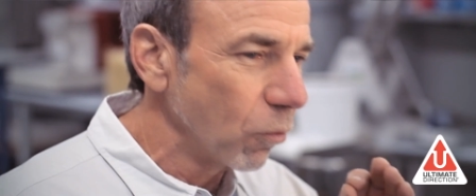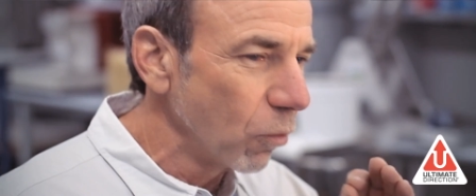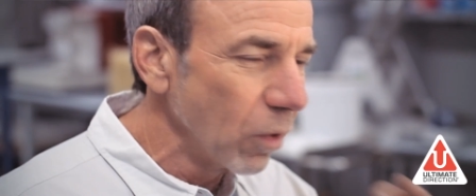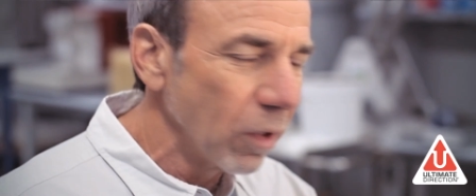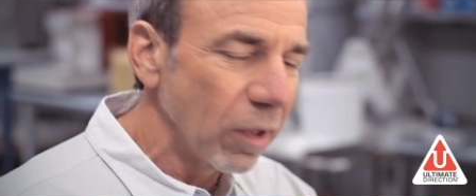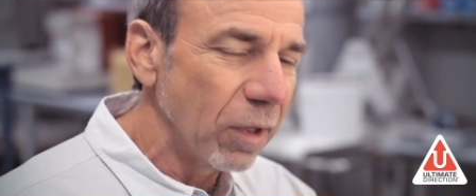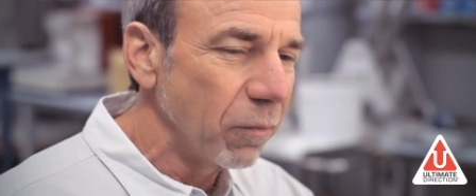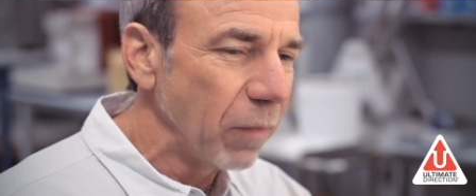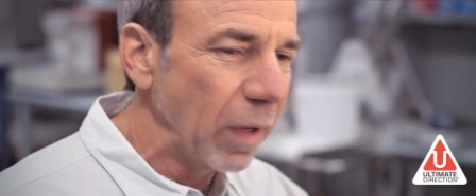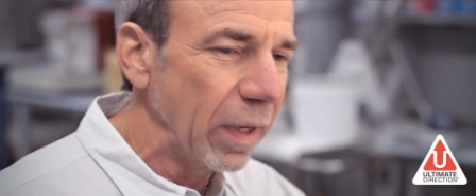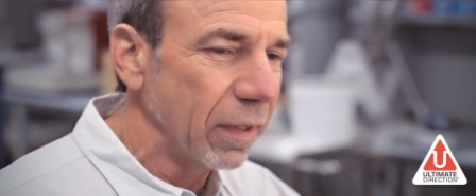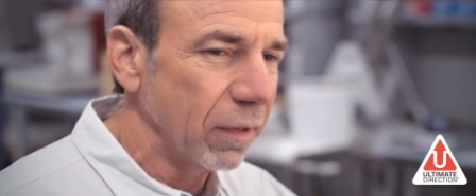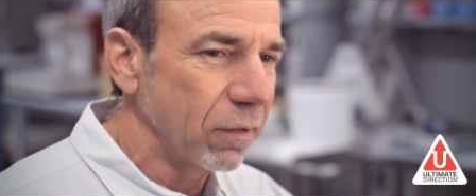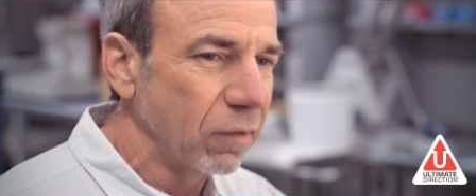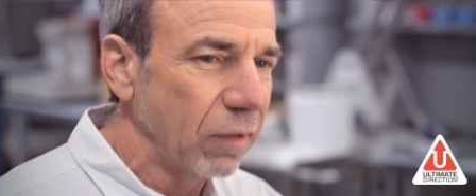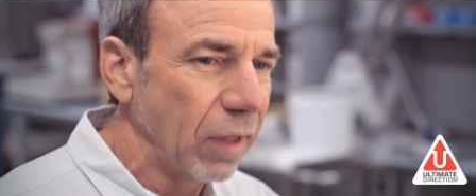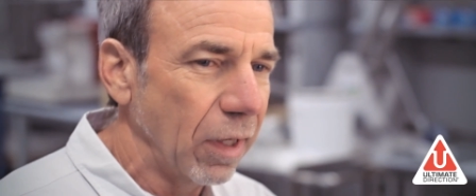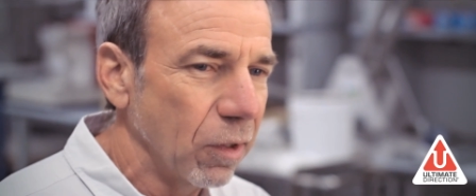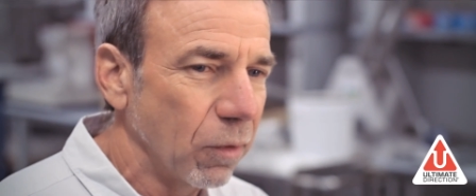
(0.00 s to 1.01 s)
really make it
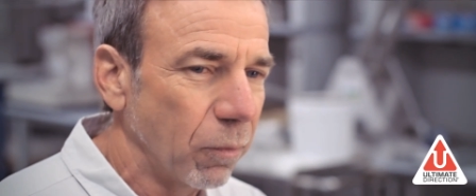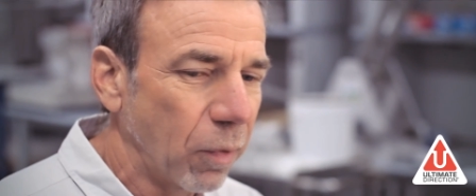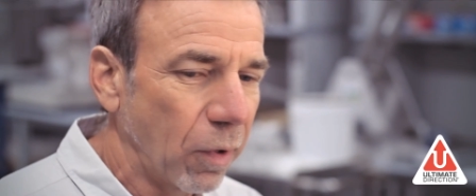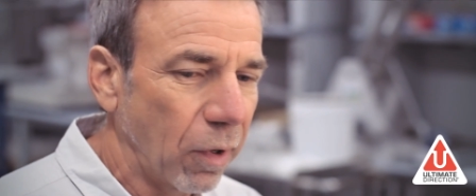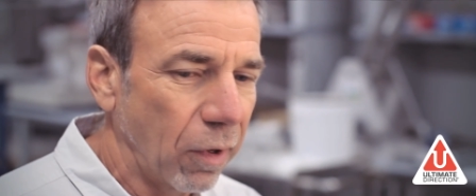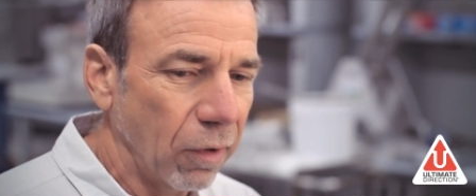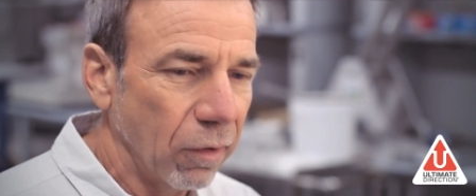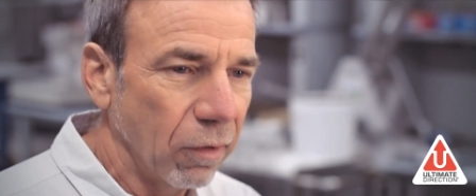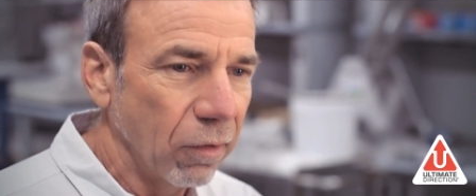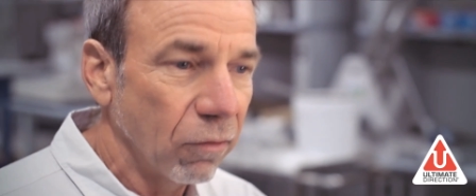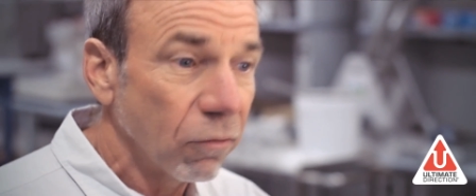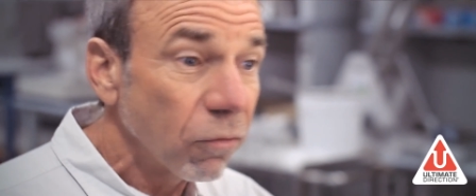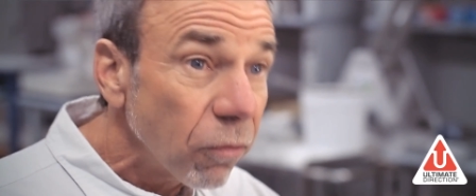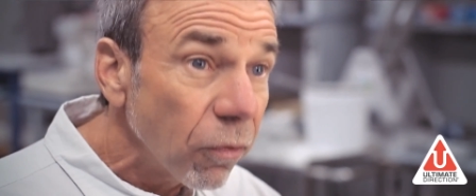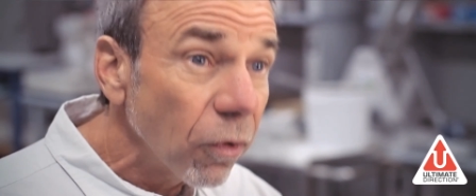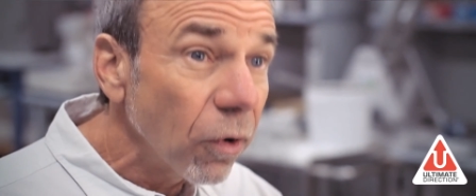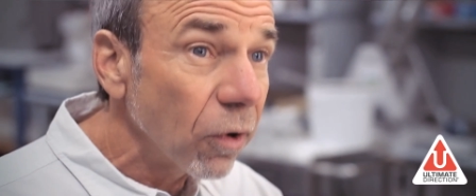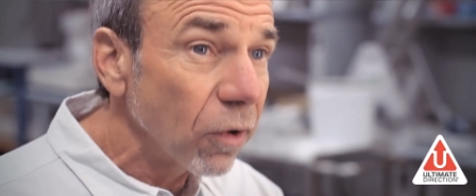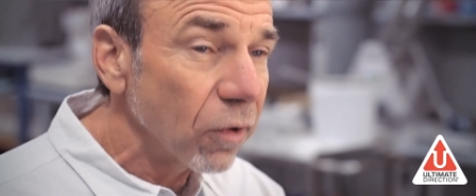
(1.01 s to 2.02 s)
stand apart.
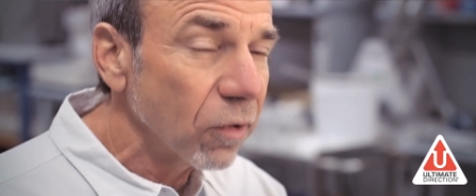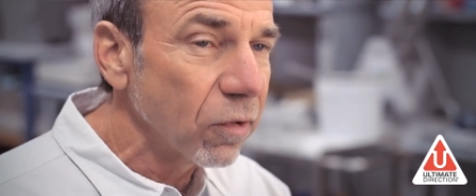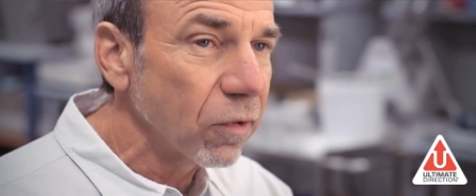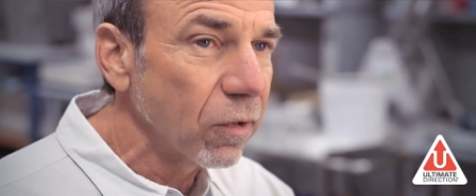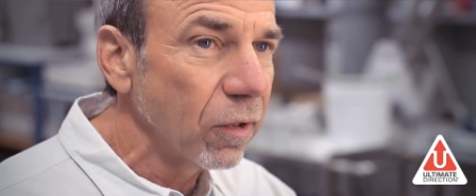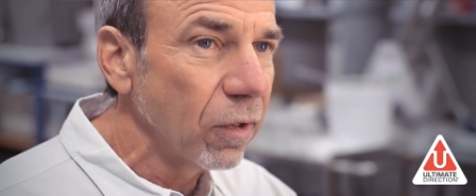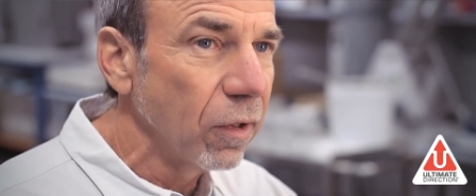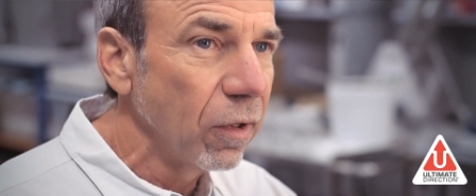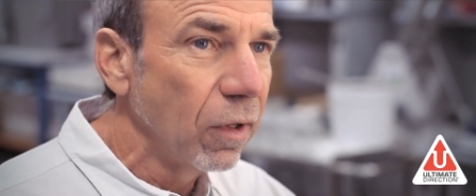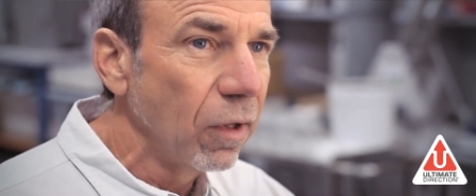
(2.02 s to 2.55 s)
First,